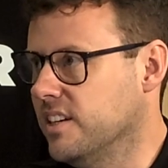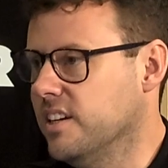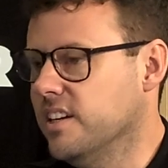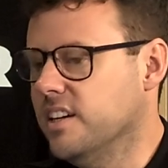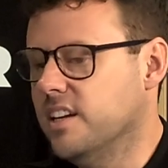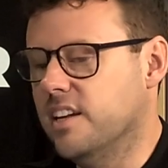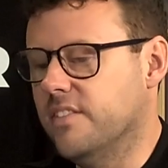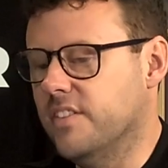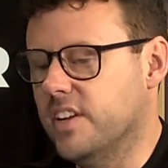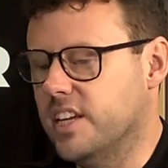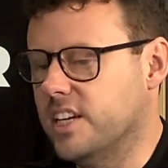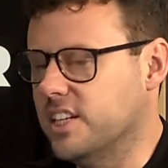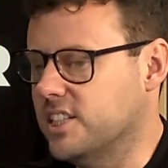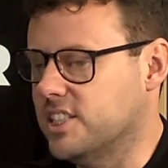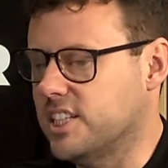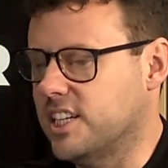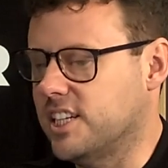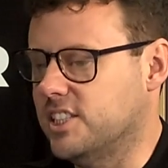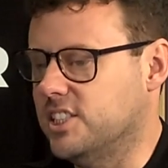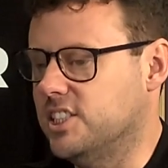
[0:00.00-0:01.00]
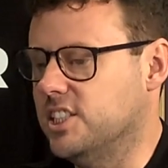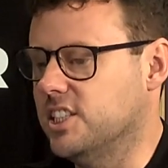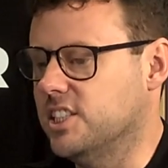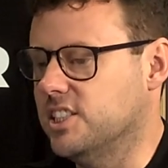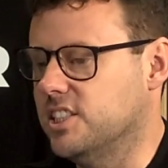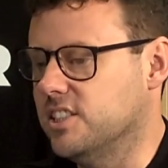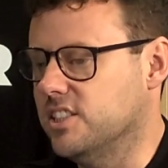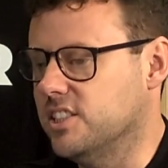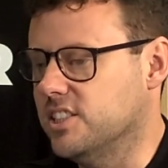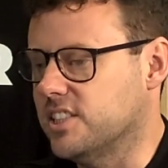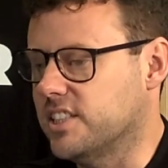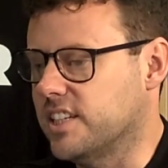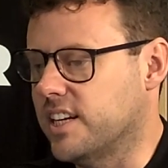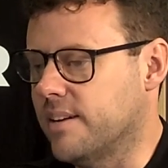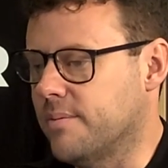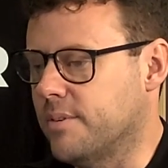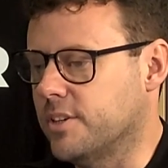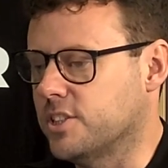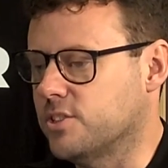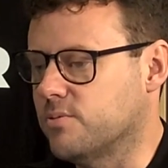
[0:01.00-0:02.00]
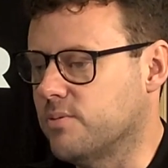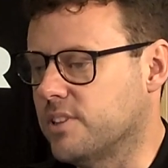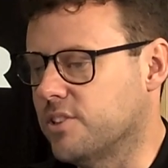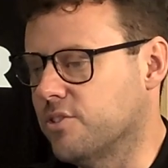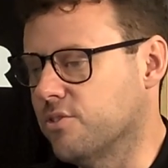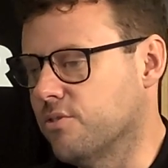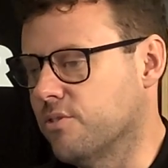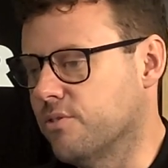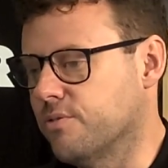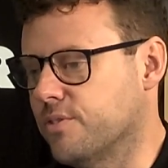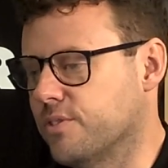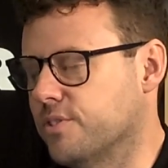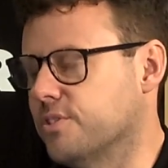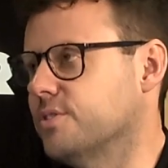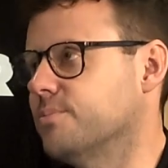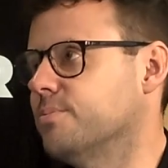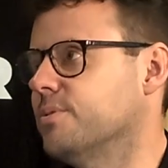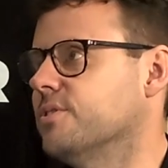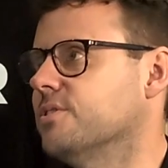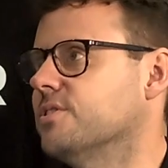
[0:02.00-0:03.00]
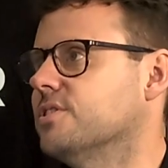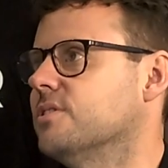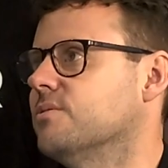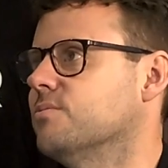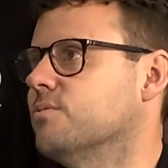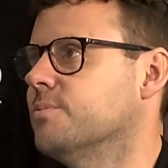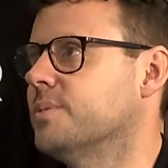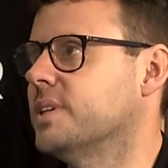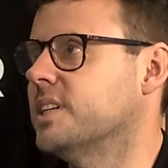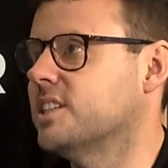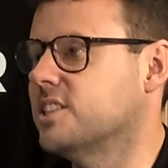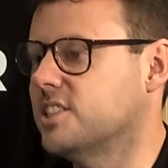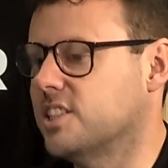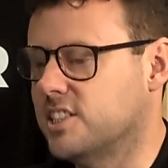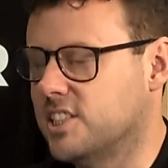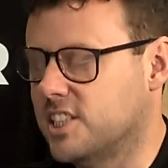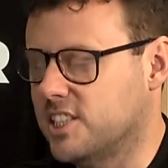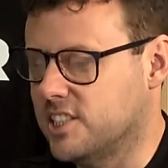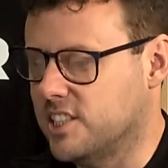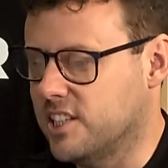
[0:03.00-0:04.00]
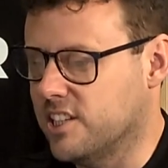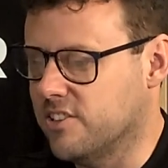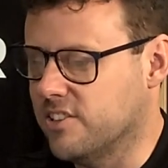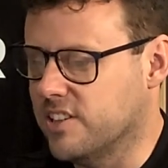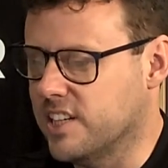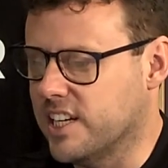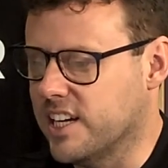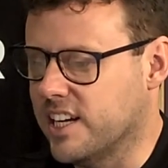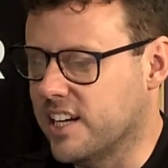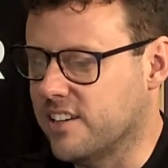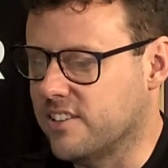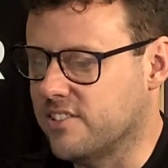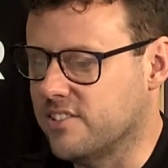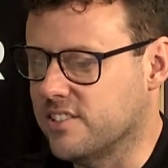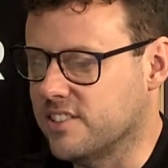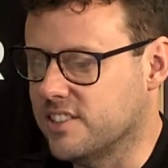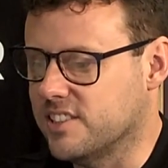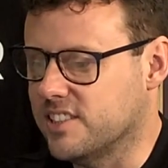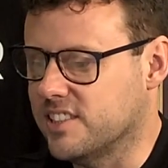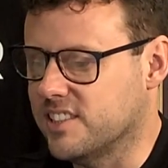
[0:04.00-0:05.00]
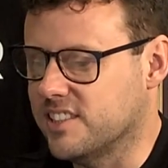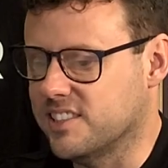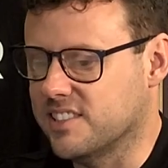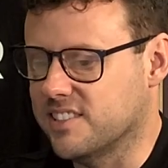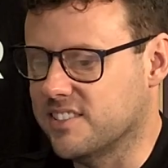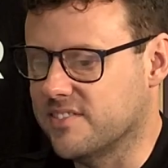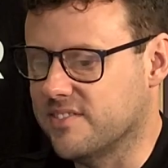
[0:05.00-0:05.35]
If he kicks, say, 6 in this game, I just wonder who the first person will be to suggest that he could kick 100 in a season.